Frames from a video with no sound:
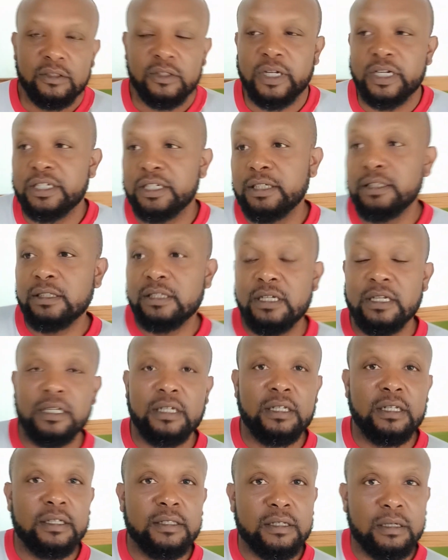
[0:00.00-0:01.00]
I just
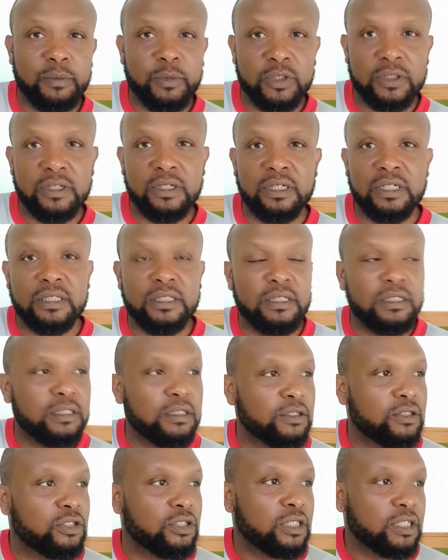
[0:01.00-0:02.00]
taking this opportunity
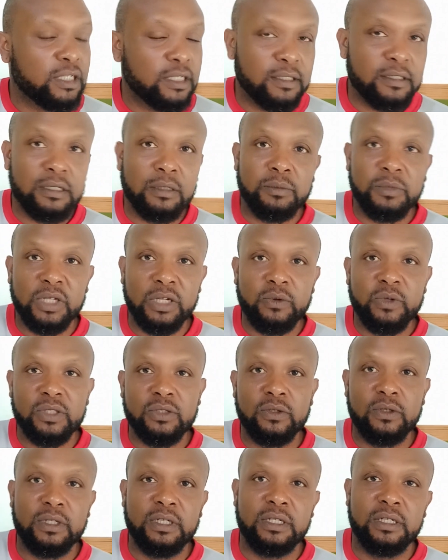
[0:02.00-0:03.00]
to share something
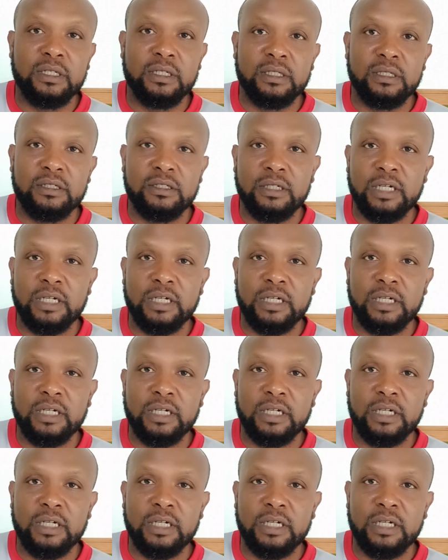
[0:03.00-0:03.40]
with all you know.